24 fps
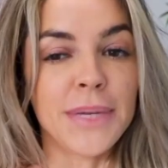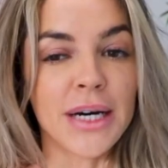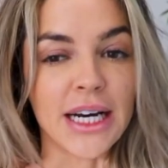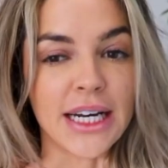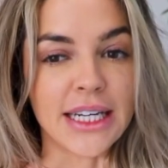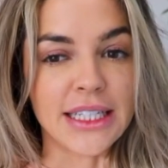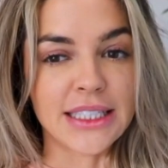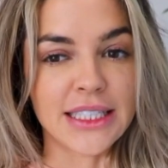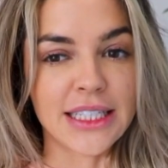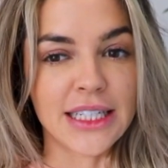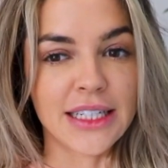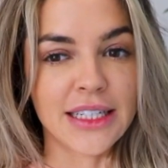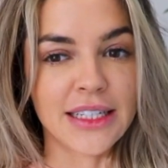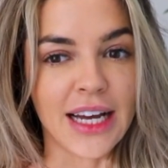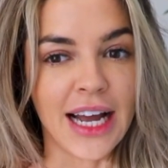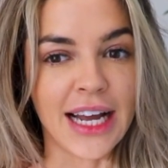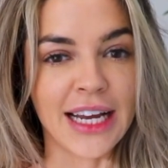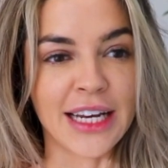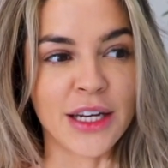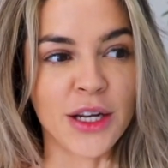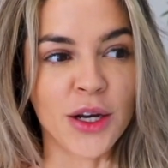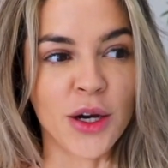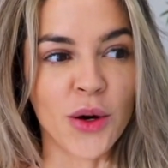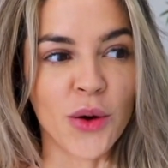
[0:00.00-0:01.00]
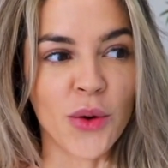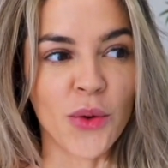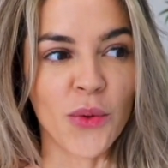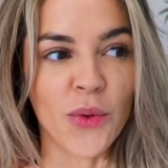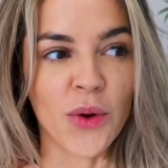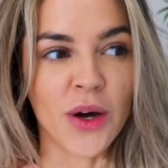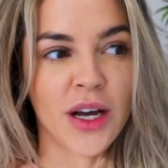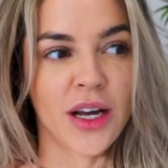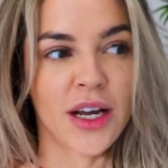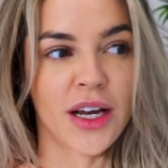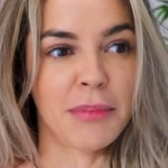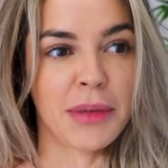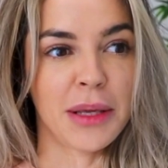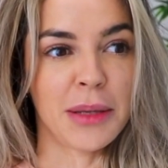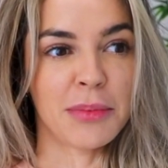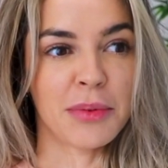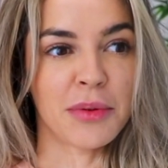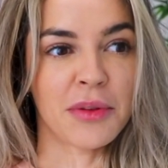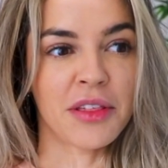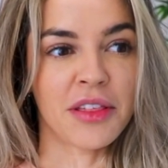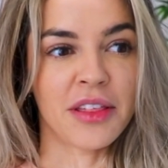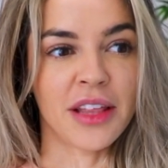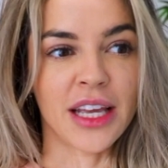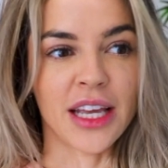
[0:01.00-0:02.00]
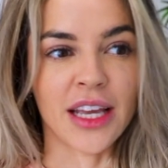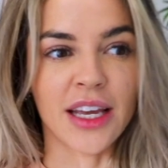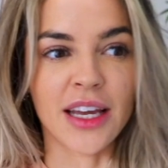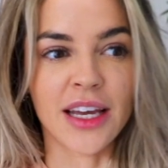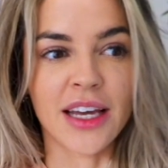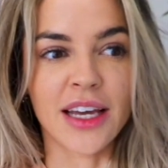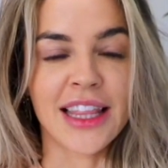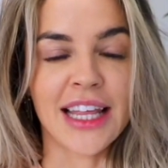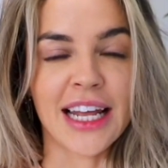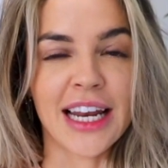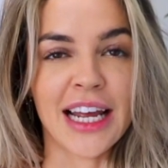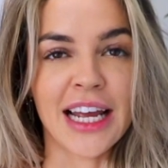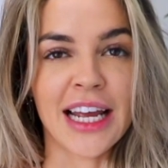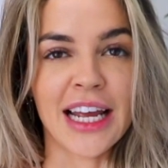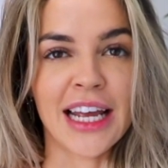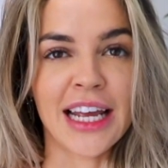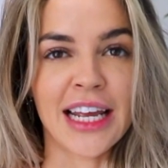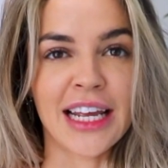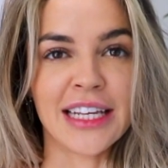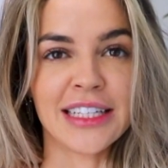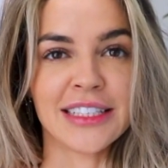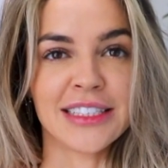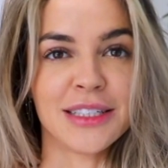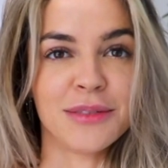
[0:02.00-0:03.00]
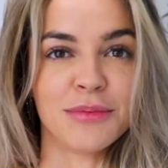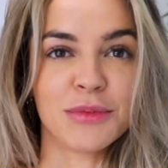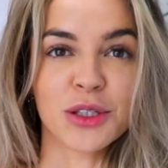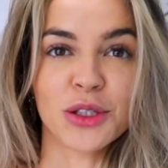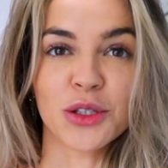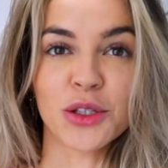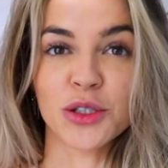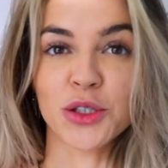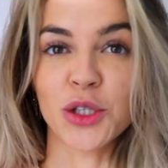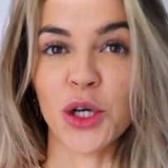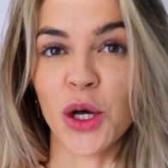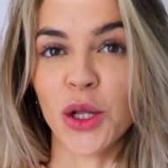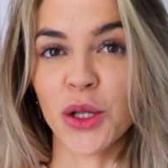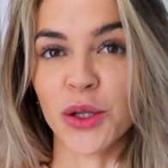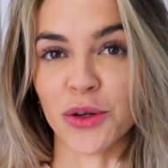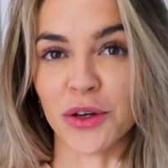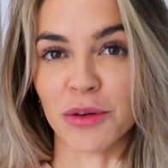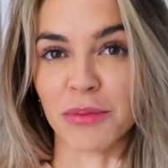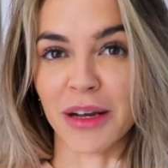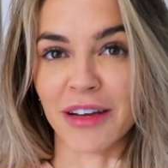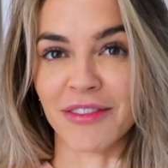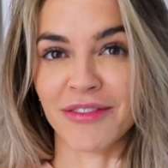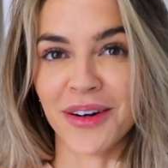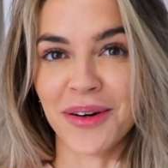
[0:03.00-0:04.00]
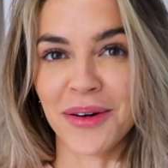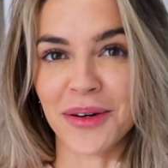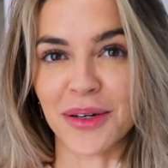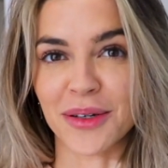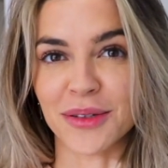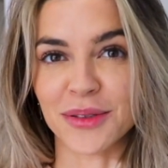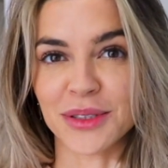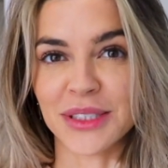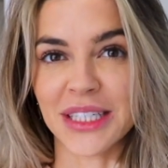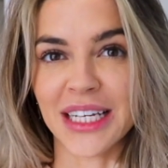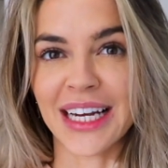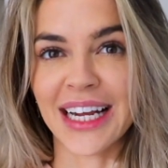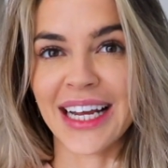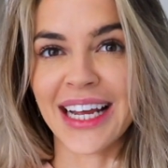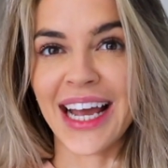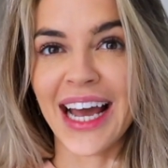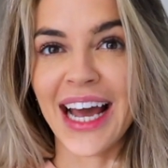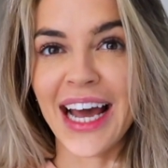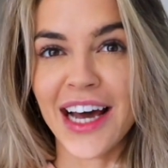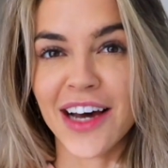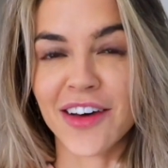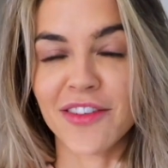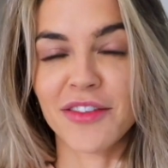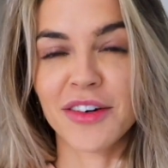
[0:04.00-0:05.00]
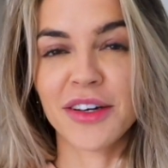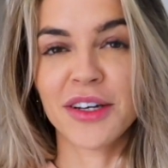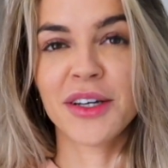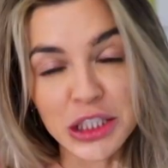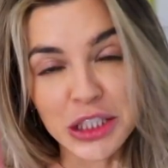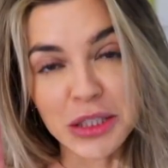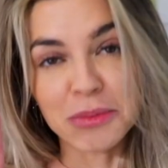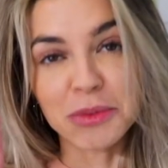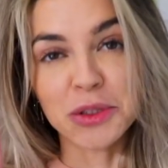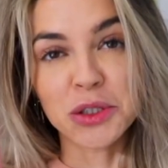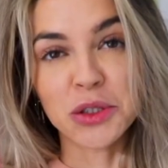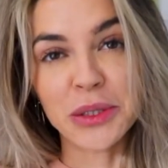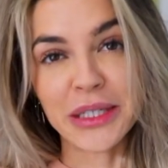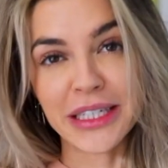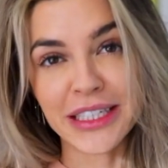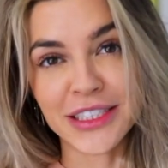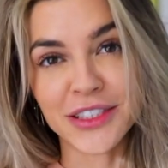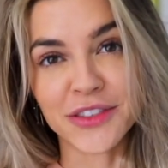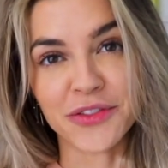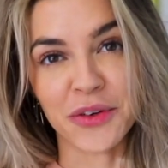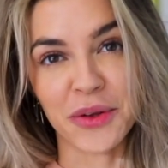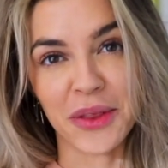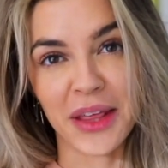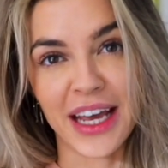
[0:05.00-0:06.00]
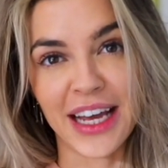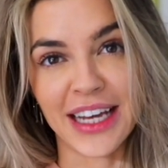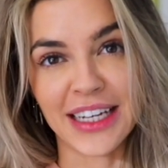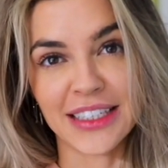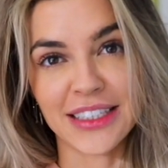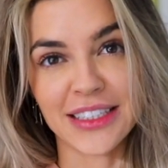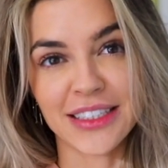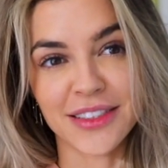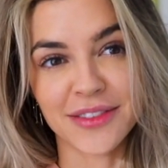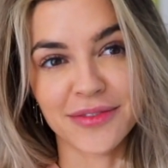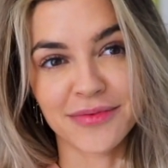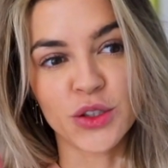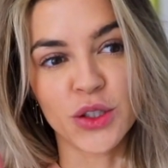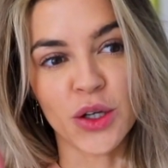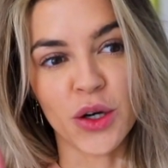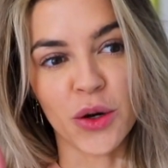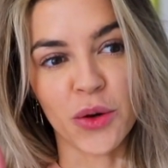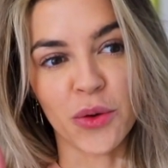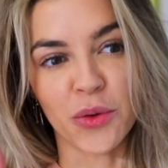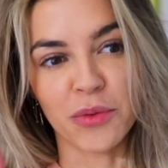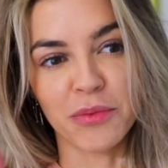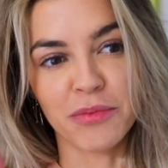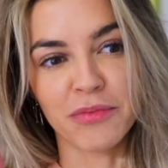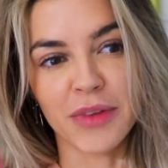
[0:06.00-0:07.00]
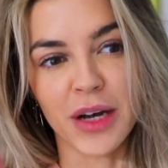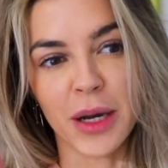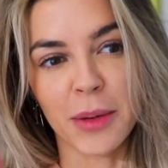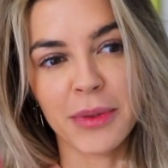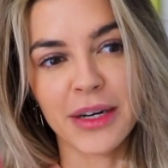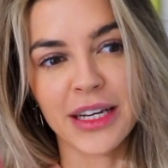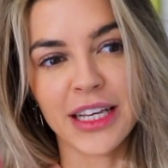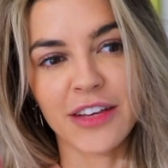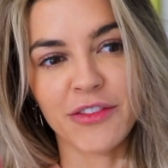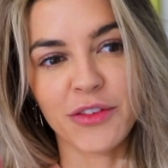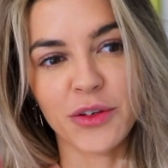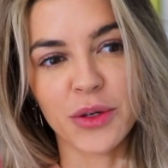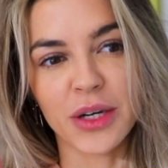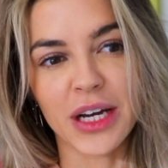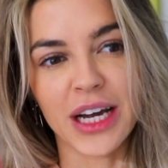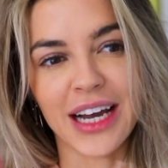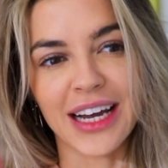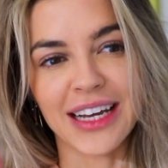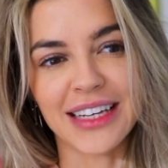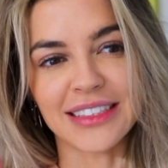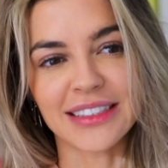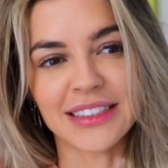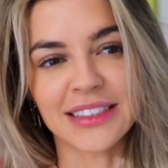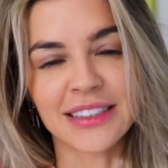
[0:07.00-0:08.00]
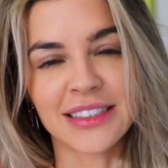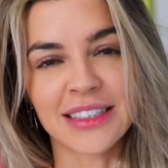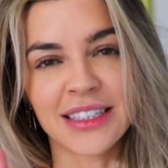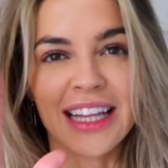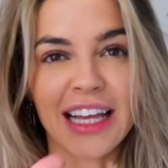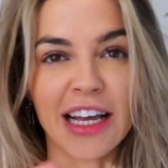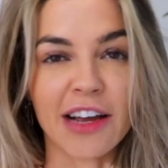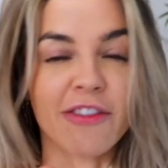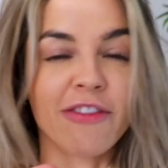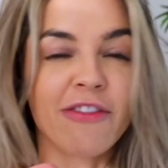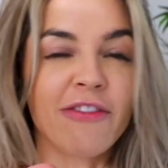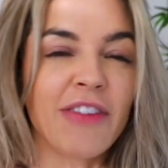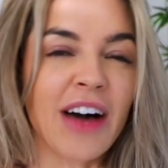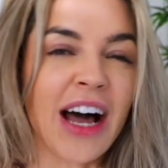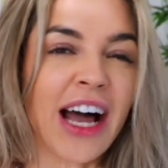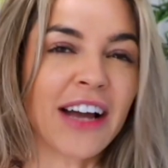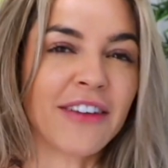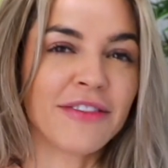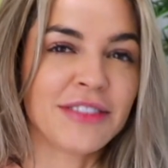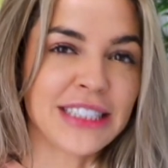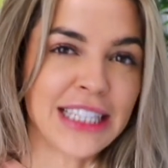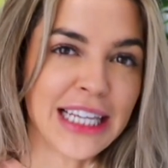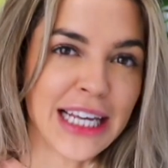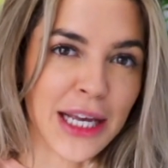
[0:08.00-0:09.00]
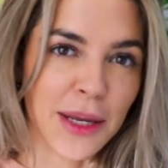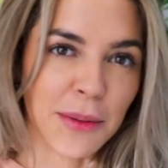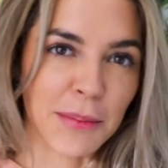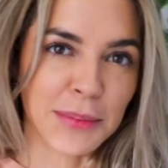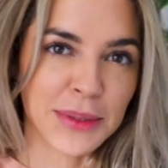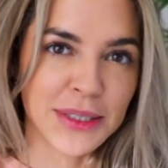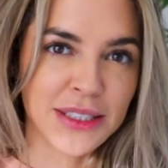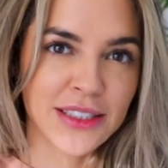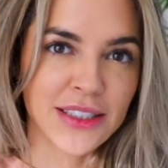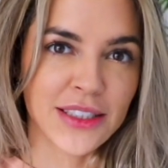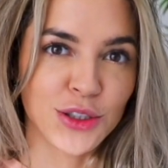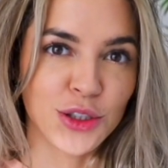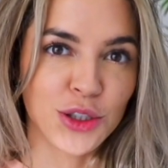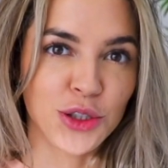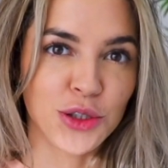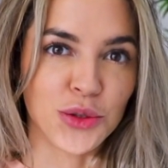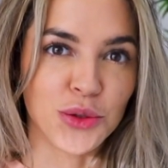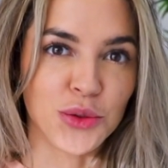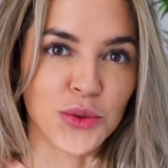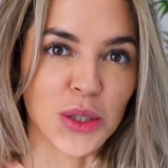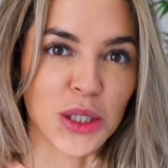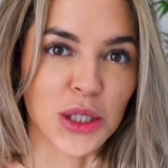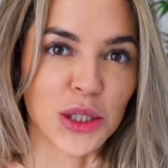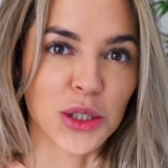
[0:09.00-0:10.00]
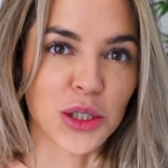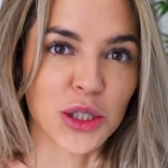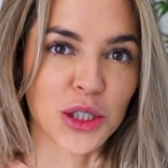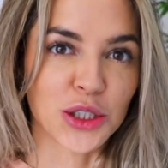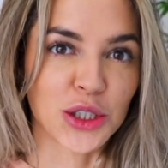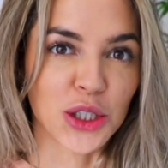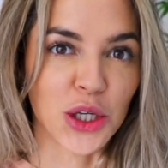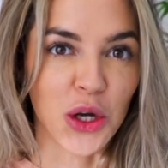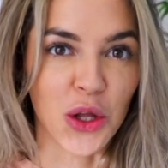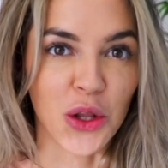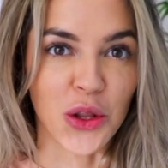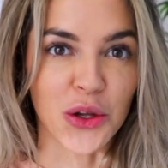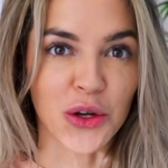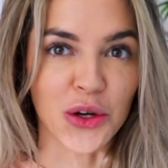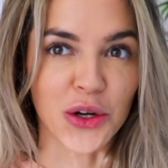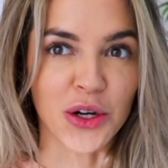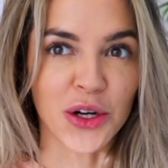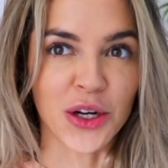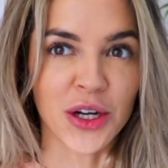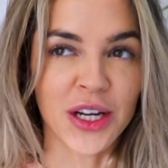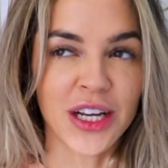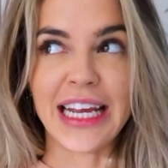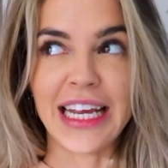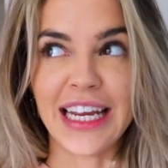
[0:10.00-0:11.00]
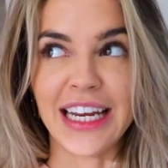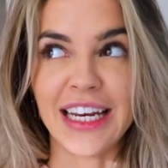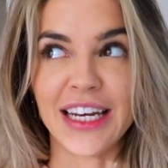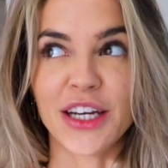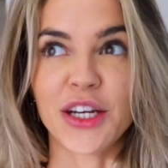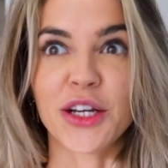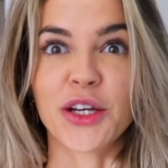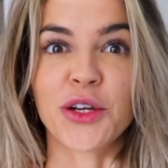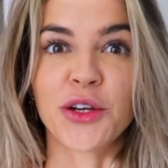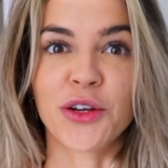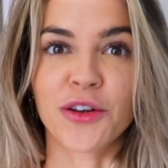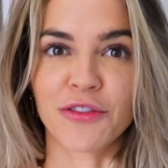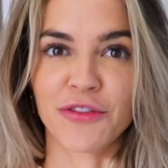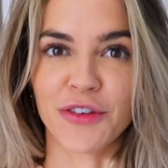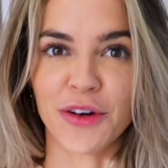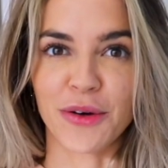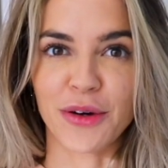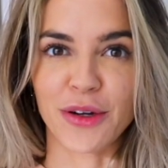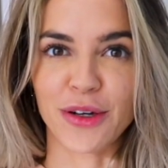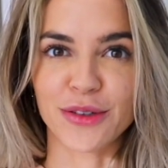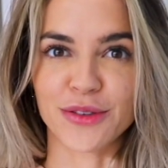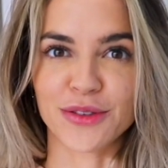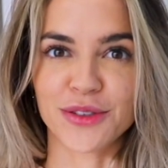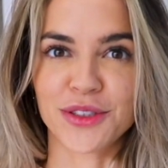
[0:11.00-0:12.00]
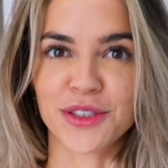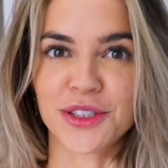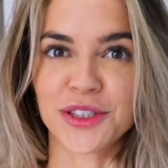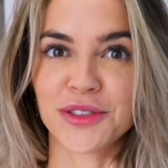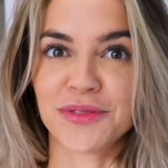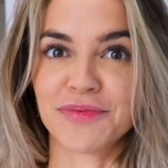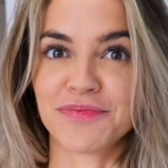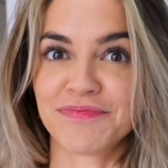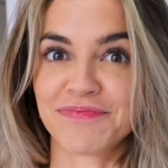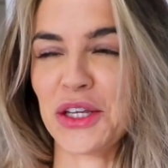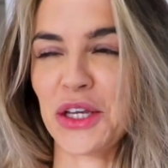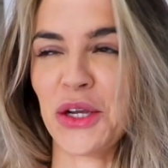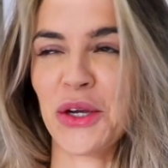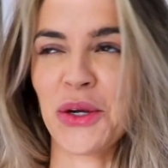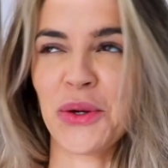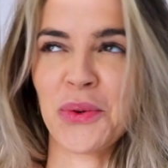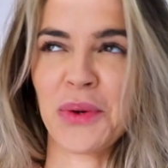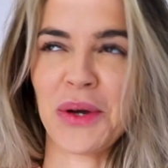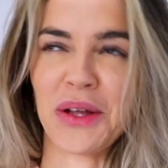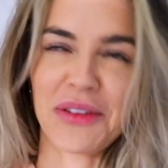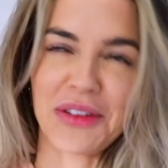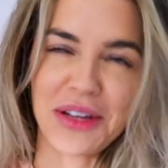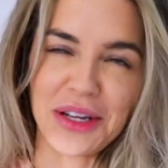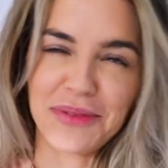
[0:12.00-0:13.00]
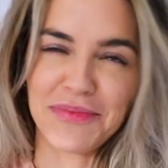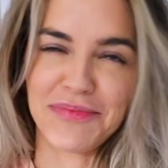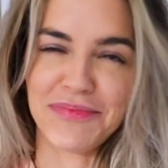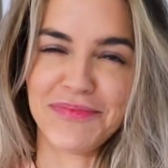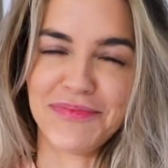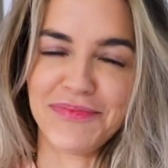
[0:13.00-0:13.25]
But I know people think that I seem to look taller in my photos, and I have some tricks for that. So I'm gonna give you guys like 5 tips to look taller in your photos. You're welcome.